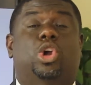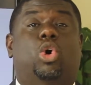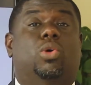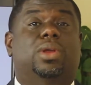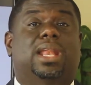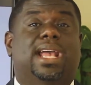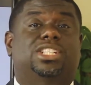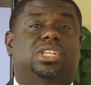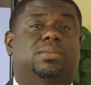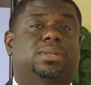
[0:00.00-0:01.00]

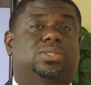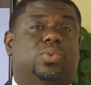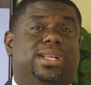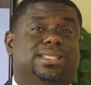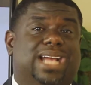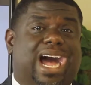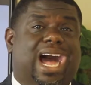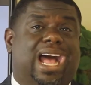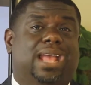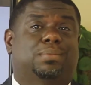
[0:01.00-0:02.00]
correlation between
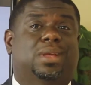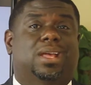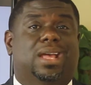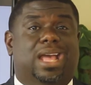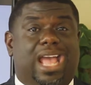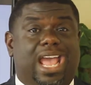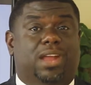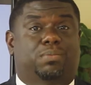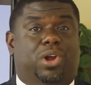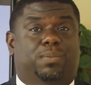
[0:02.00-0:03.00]
time
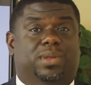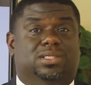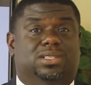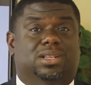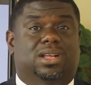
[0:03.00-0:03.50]
and purpose.